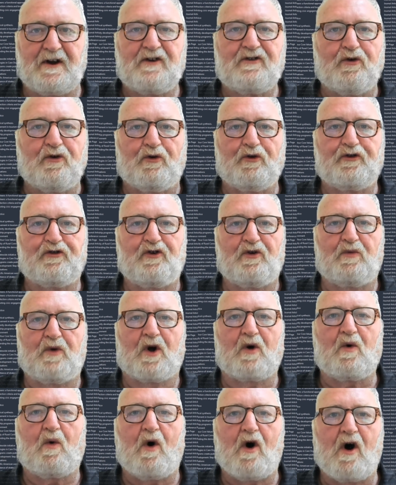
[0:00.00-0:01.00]
source you
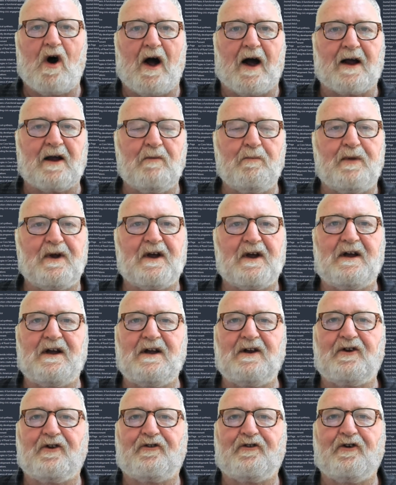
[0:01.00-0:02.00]
require can be
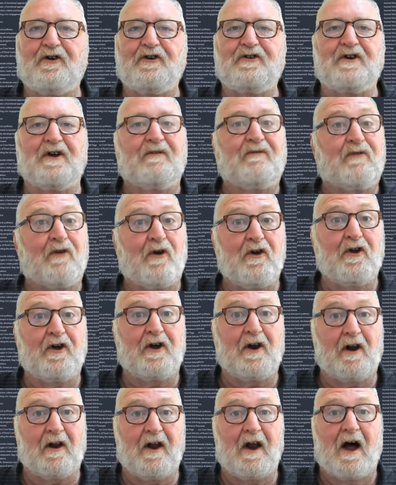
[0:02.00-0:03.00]
akin to searching for a
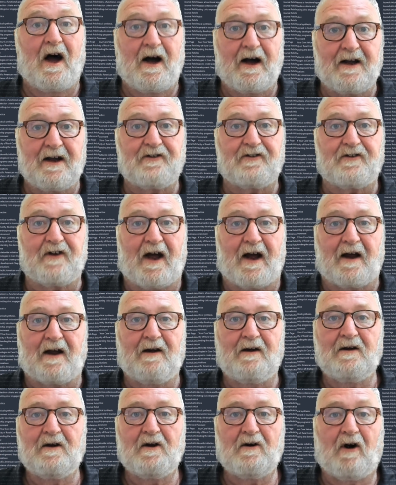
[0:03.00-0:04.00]
needle in a haystack.
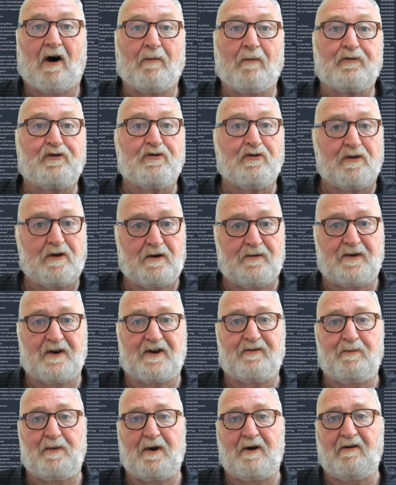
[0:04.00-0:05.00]
I'm sure you've
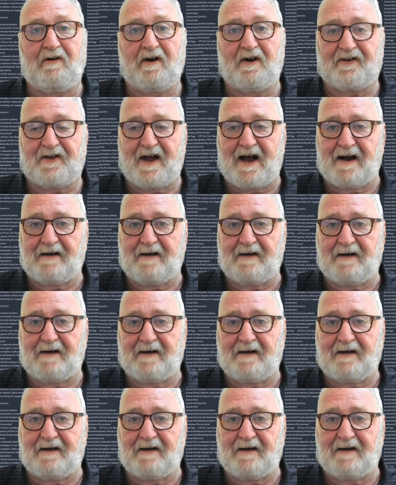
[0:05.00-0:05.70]
experienced that.